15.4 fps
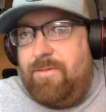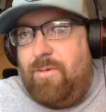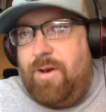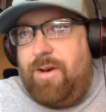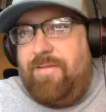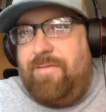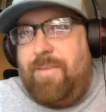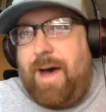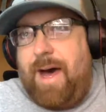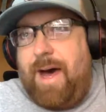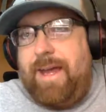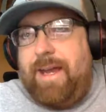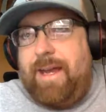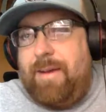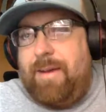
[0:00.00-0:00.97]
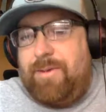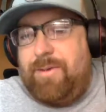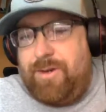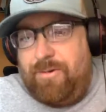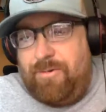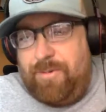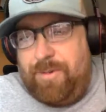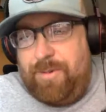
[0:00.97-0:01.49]
one of mine, I'm
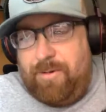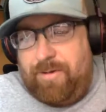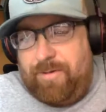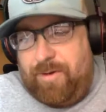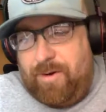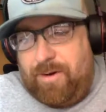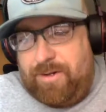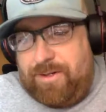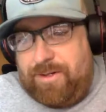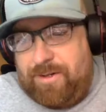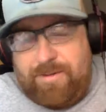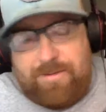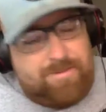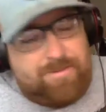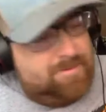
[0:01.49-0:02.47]
sure, will be one of yours. So